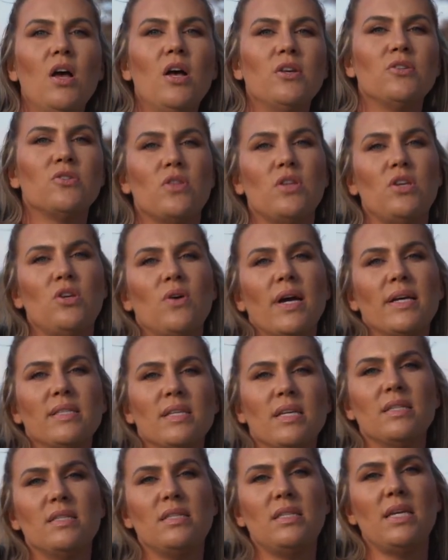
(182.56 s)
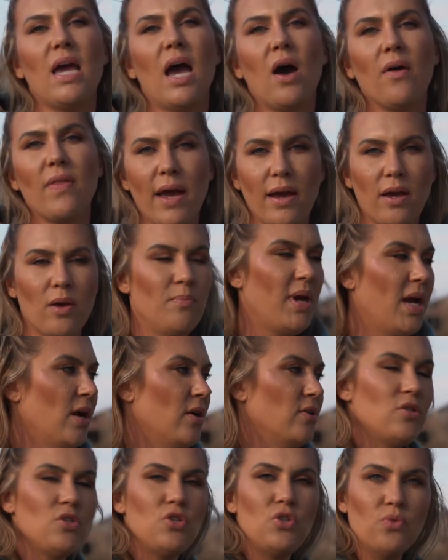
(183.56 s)
so that you guys can see how that
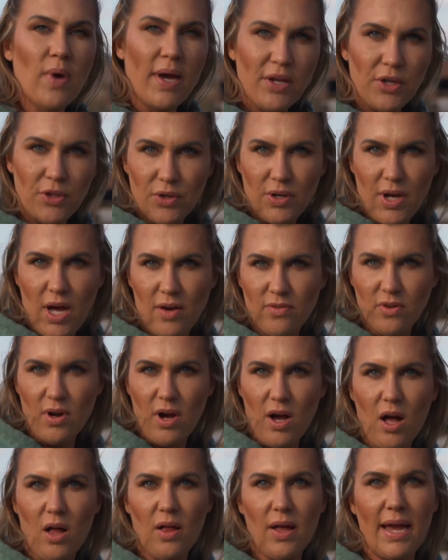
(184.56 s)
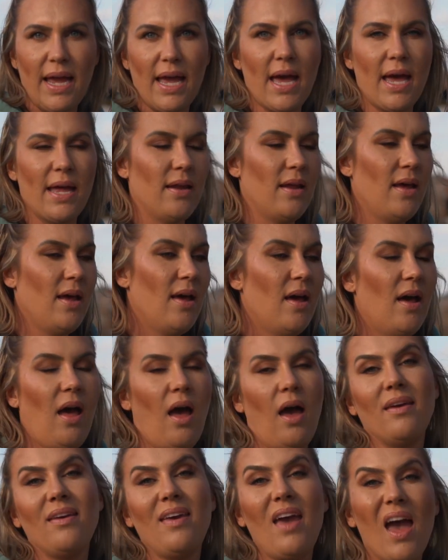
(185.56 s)
compares to regular Coverall, and
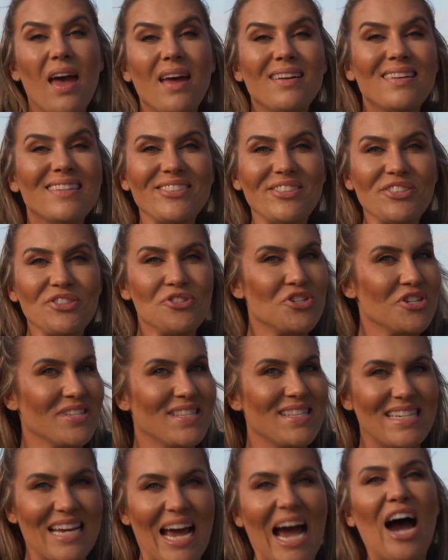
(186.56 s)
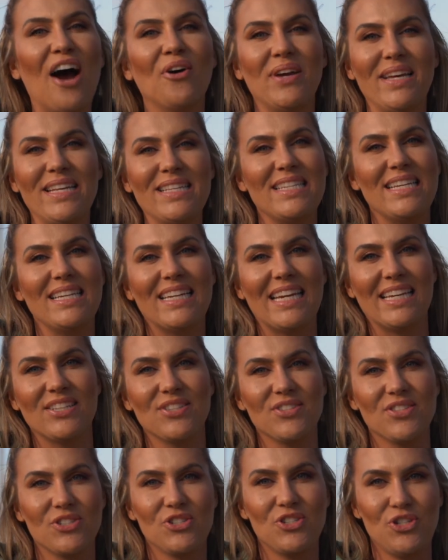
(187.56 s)
again, just how easy it
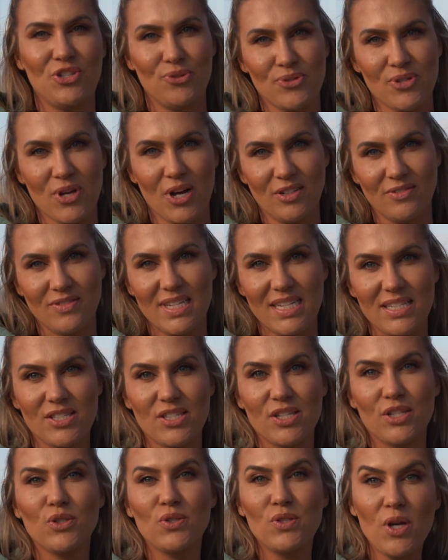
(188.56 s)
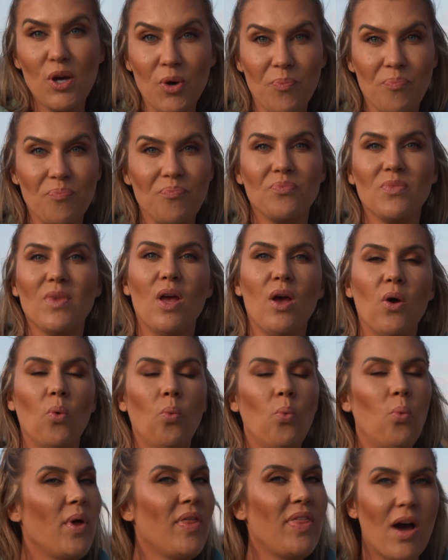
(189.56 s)
is to use all of this. So
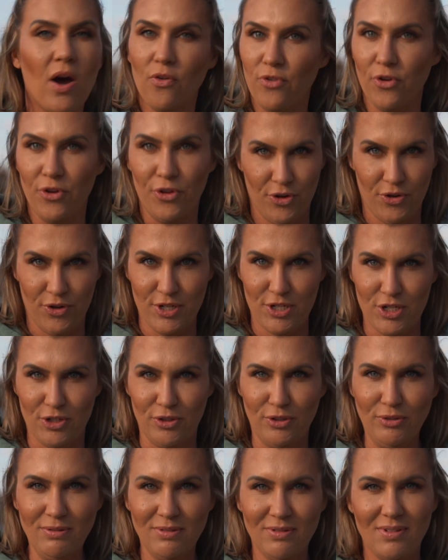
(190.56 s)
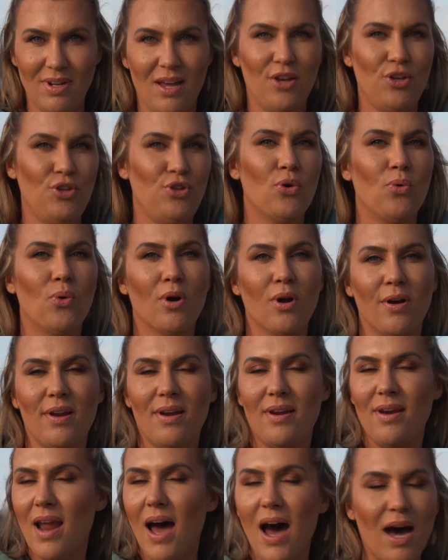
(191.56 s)
without further ado, your
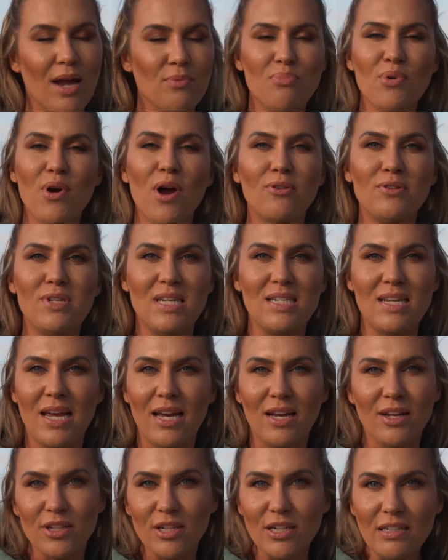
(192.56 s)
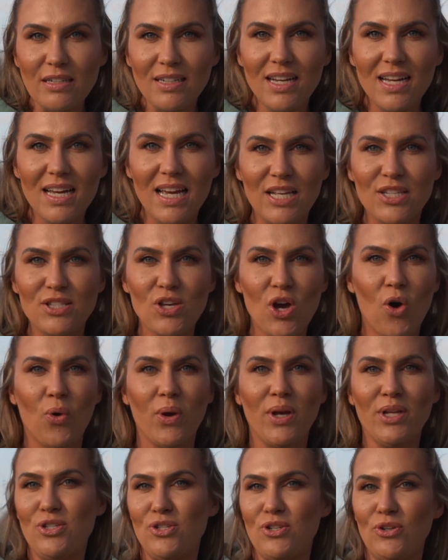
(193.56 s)
non-pro detailer is
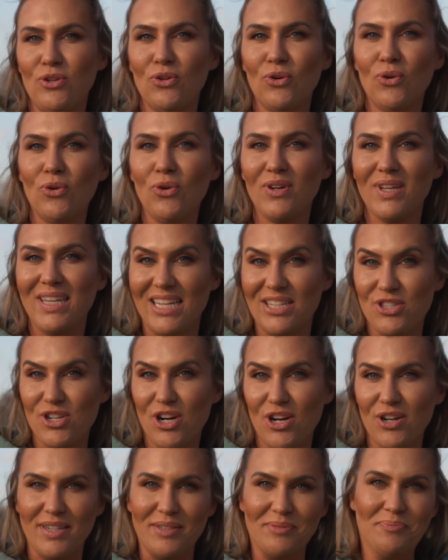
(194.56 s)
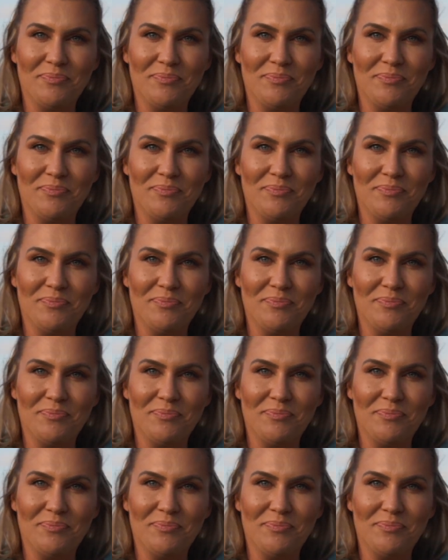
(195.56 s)
going to get started.